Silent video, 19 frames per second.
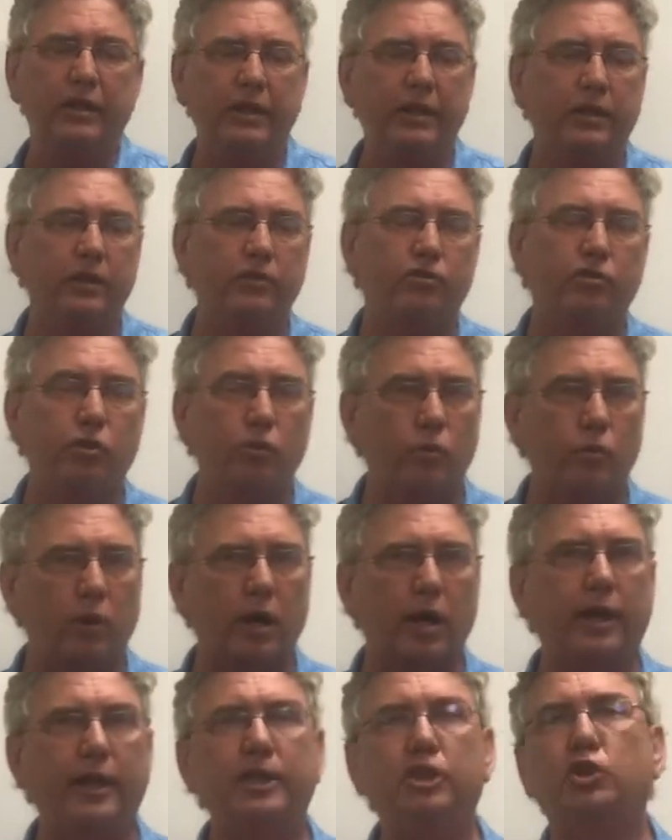is to
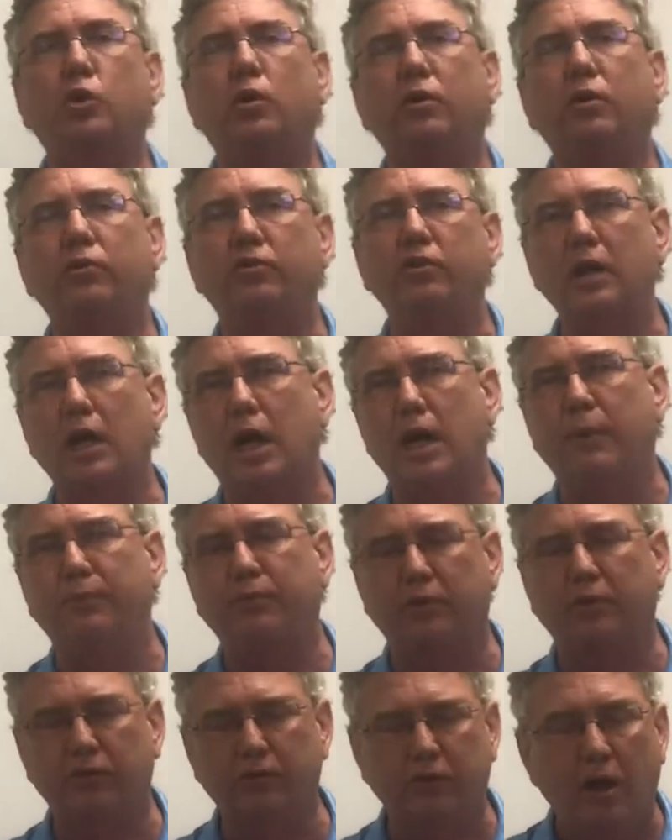write a short
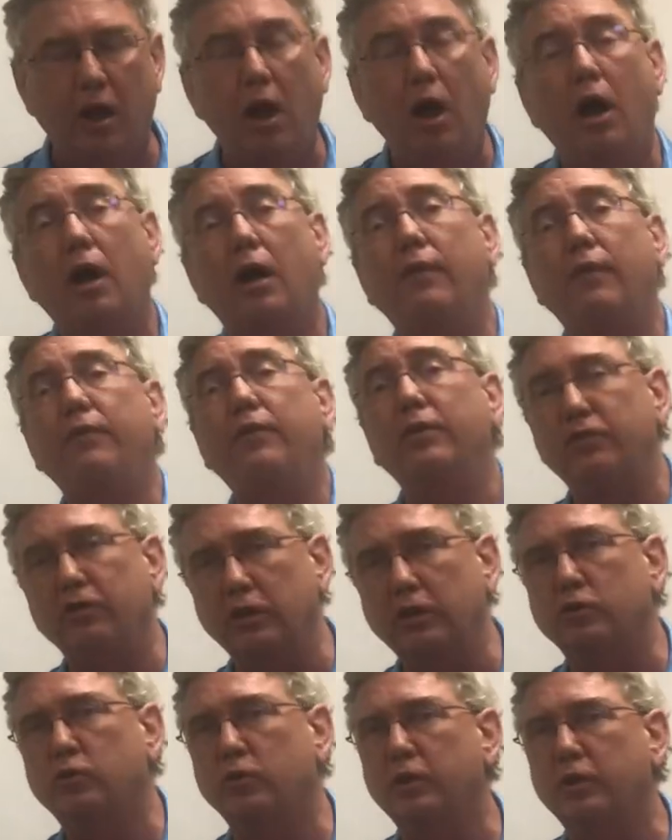synopsis of this
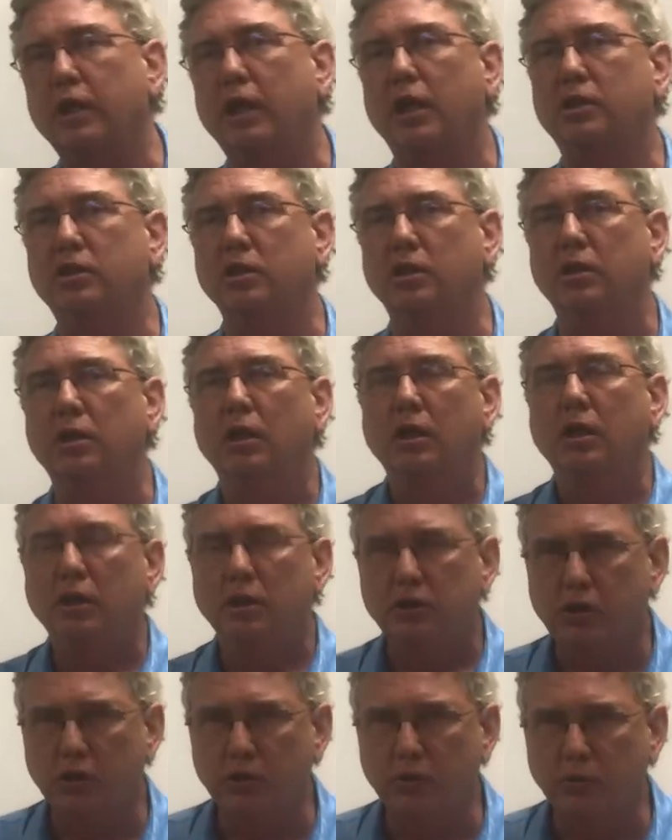introduction
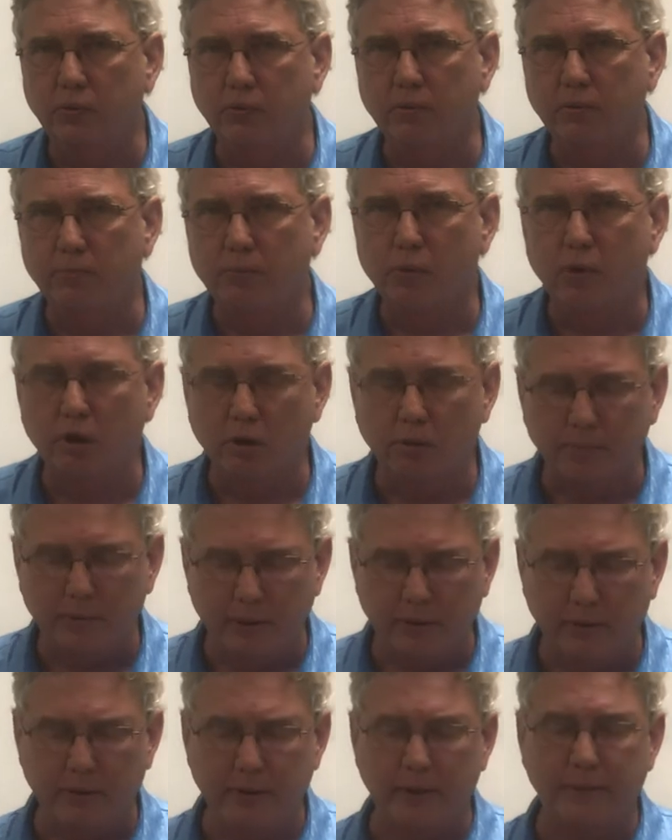to the Baroque
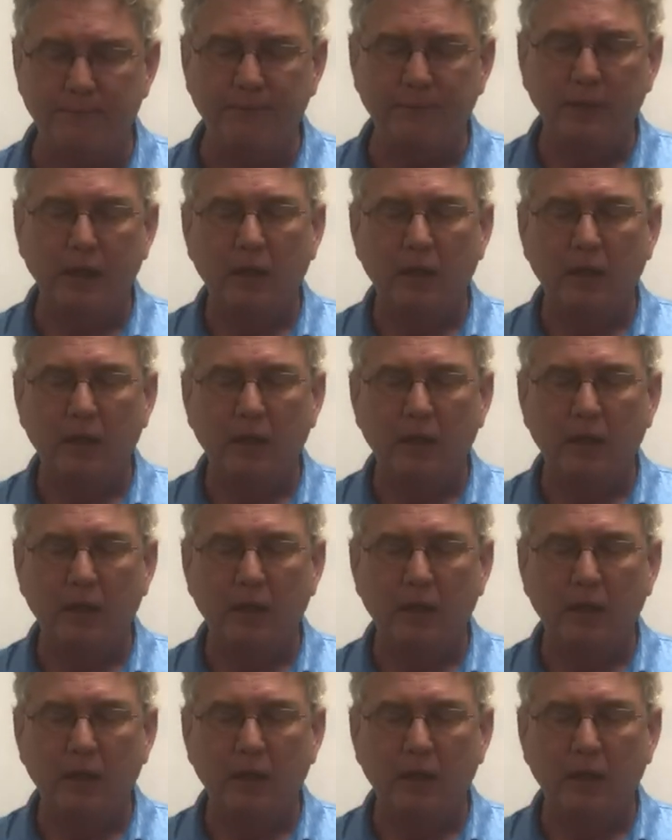period.